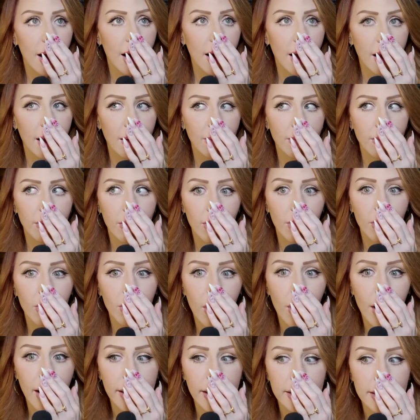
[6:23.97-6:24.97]
Um,
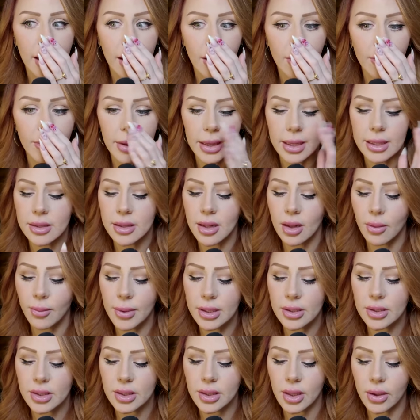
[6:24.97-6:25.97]
what? Tell me. He's telling
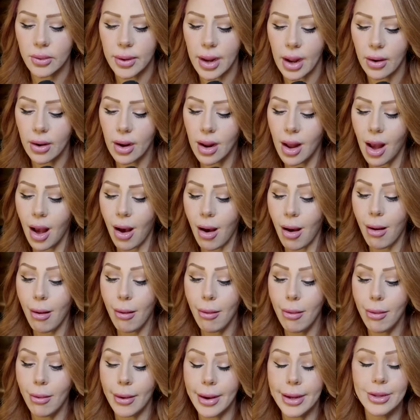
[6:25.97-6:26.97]
me to slow down.
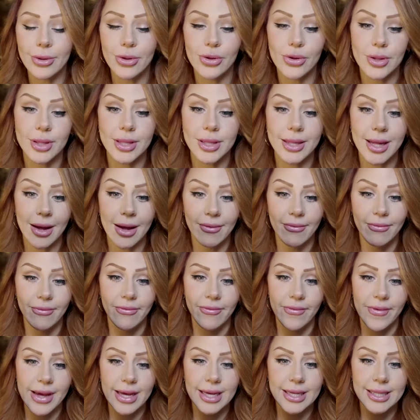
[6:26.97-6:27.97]
Oh, it just said
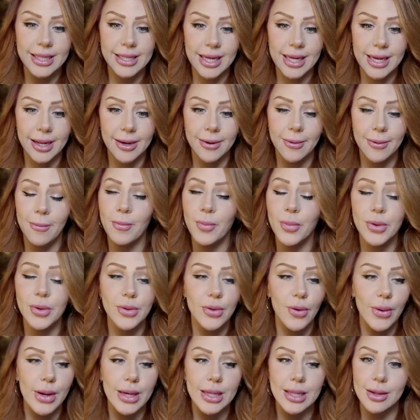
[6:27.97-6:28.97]
vixen.
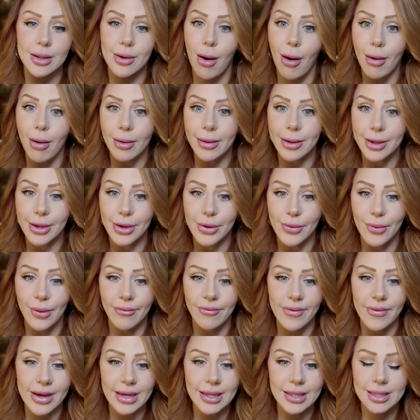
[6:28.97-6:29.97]
So he's calling you
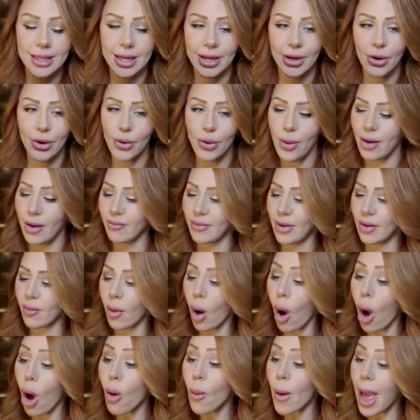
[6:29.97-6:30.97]
a vixen. Ooh, I've
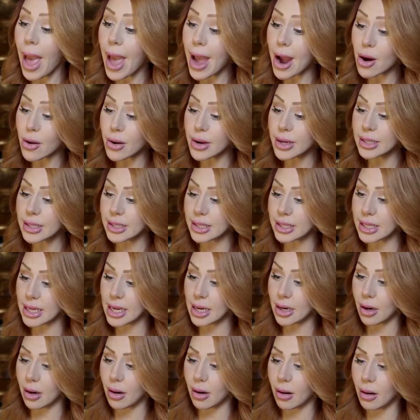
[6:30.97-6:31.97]
never. Oh, Aaron's
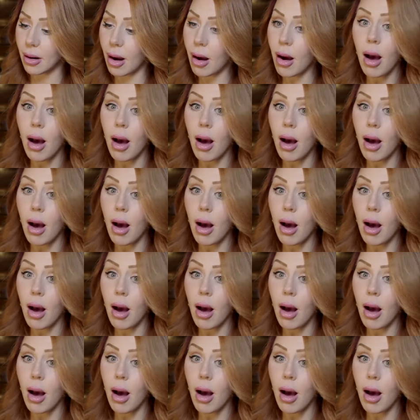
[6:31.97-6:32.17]
here.